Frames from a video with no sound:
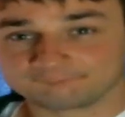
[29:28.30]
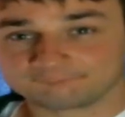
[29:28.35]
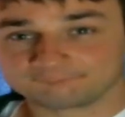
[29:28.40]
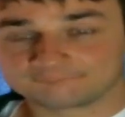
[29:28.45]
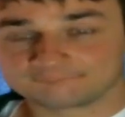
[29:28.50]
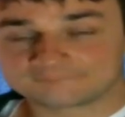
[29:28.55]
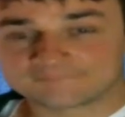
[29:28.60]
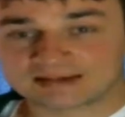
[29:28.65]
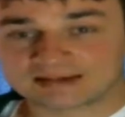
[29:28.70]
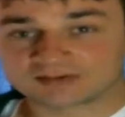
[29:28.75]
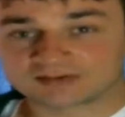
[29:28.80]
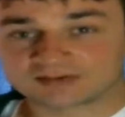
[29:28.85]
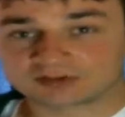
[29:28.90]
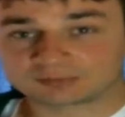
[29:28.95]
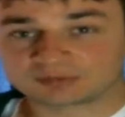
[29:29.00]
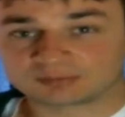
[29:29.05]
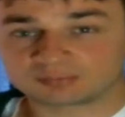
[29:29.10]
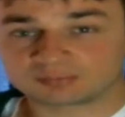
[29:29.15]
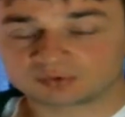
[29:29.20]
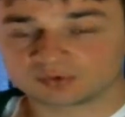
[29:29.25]
because it would be
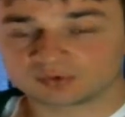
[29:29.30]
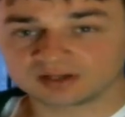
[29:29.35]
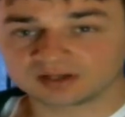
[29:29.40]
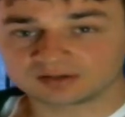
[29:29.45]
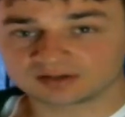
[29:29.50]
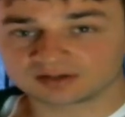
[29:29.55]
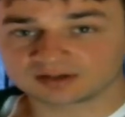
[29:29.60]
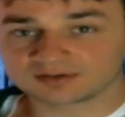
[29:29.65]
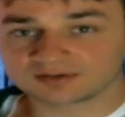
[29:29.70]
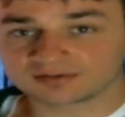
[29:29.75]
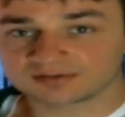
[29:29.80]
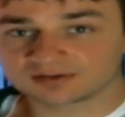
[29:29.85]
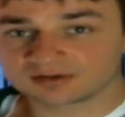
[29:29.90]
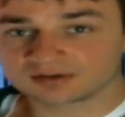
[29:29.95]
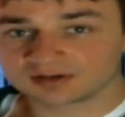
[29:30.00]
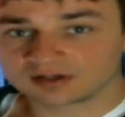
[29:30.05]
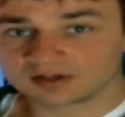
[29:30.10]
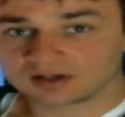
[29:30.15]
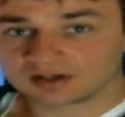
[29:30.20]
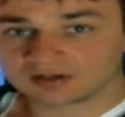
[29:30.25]
pointless
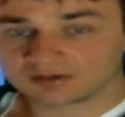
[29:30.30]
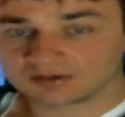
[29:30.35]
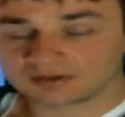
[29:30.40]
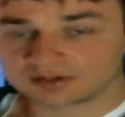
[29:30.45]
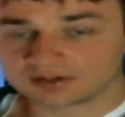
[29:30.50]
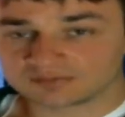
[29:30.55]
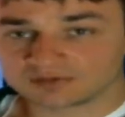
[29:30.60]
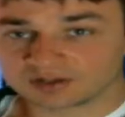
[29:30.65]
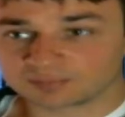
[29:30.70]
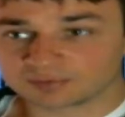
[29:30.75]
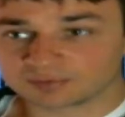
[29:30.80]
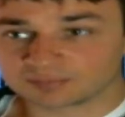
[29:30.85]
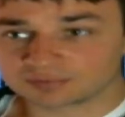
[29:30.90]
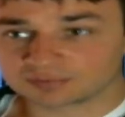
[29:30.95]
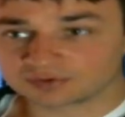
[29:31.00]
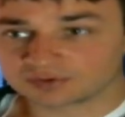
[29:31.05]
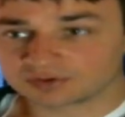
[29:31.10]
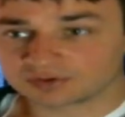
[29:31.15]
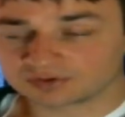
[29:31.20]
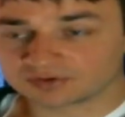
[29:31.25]
to develop a
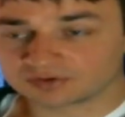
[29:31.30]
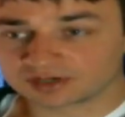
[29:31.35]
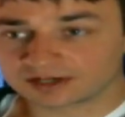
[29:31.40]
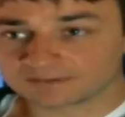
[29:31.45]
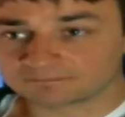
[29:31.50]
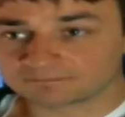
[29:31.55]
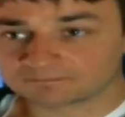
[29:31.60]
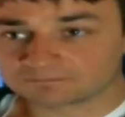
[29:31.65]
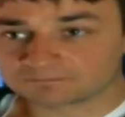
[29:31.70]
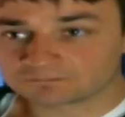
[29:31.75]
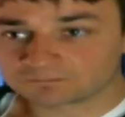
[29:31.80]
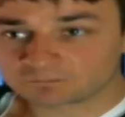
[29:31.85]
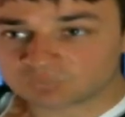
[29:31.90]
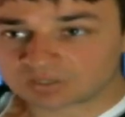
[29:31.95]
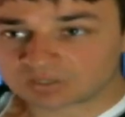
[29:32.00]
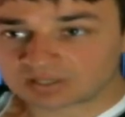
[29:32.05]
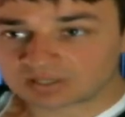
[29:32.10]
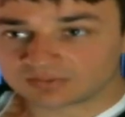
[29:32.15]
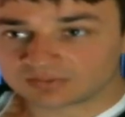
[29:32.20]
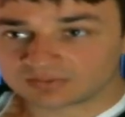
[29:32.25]
program
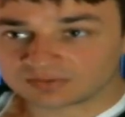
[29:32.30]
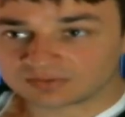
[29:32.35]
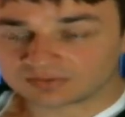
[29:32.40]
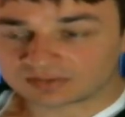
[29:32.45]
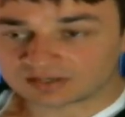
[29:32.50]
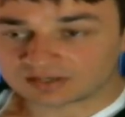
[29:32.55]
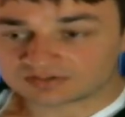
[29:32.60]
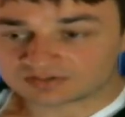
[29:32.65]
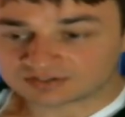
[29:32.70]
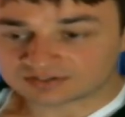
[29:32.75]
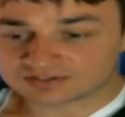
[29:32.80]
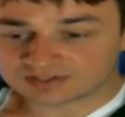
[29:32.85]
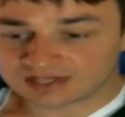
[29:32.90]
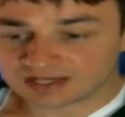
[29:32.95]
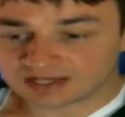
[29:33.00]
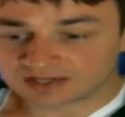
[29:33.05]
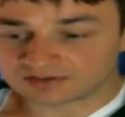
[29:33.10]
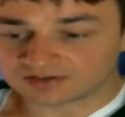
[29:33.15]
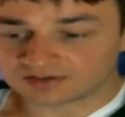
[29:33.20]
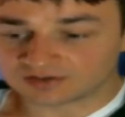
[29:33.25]
that just
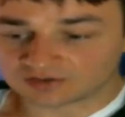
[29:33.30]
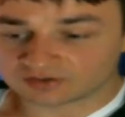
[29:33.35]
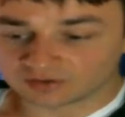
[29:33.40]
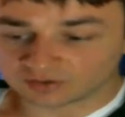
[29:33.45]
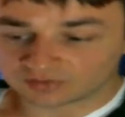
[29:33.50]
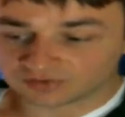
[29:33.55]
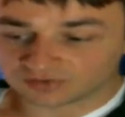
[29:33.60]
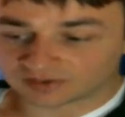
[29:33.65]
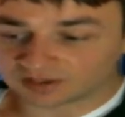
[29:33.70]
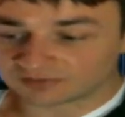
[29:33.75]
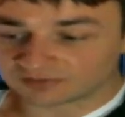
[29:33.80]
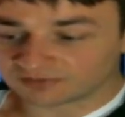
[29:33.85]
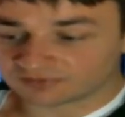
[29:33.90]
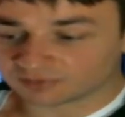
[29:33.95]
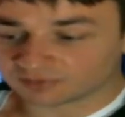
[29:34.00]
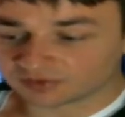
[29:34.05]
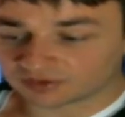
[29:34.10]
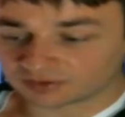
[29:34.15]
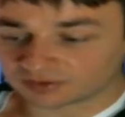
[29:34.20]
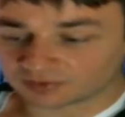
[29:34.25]
had the adults get
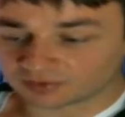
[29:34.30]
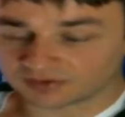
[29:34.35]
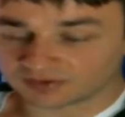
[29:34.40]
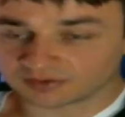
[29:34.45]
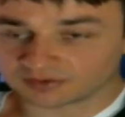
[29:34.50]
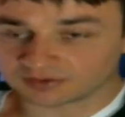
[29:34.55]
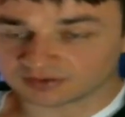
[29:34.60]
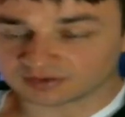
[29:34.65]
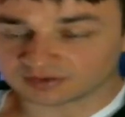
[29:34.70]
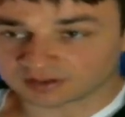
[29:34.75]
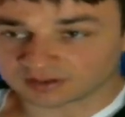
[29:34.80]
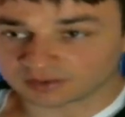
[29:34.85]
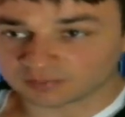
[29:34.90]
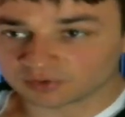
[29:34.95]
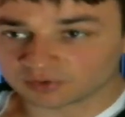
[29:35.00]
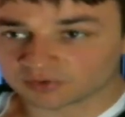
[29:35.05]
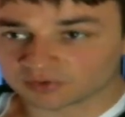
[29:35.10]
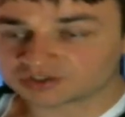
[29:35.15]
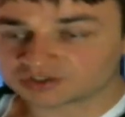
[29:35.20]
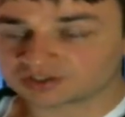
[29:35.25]
familiar with the
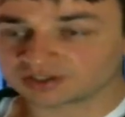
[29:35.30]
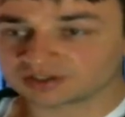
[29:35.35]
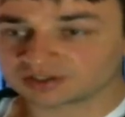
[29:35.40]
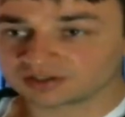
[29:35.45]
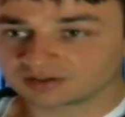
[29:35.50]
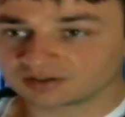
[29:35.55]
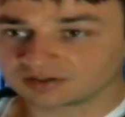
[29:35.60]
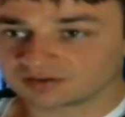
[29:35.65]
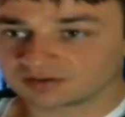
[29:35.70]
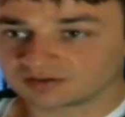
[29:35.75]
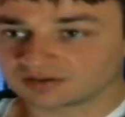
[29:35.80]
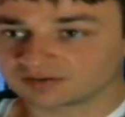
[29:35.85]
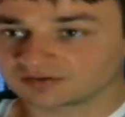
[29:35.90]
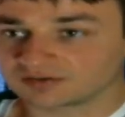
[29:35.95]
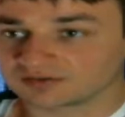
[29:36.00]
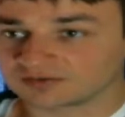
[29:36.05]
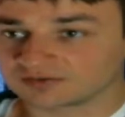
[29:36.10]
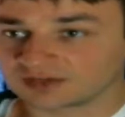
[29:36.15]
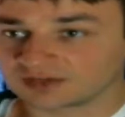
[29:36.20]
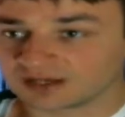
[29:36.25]
emotion, then the
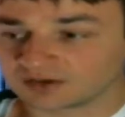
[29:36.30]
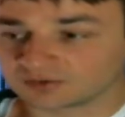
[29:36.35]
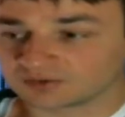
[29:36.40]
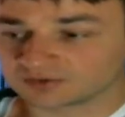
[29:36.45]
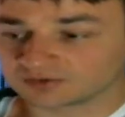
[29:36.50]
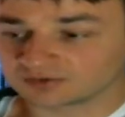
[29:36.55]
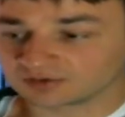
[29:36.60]
sound,